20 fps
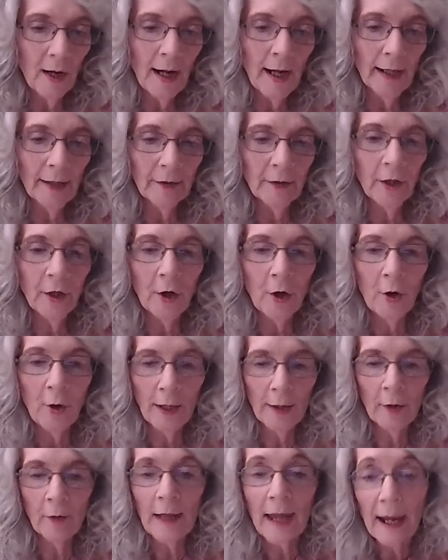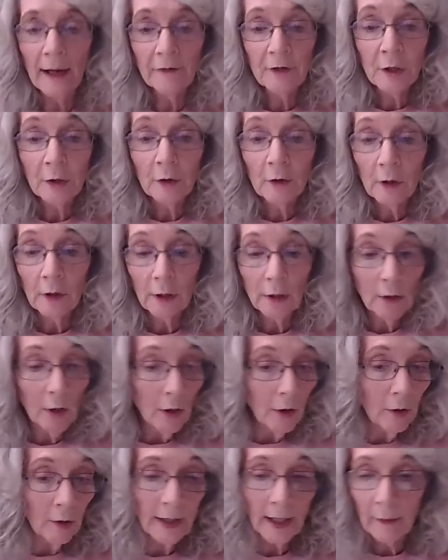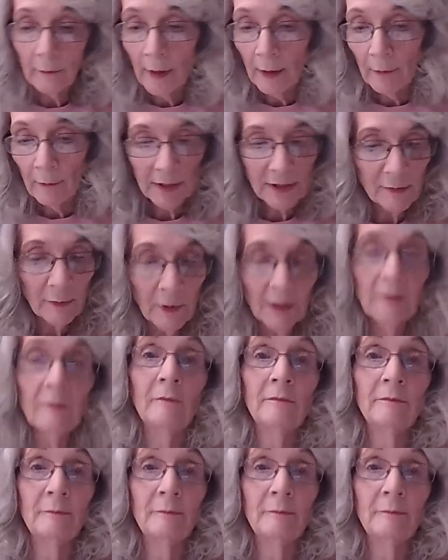I know I don't have to look and go, okay, what one's what?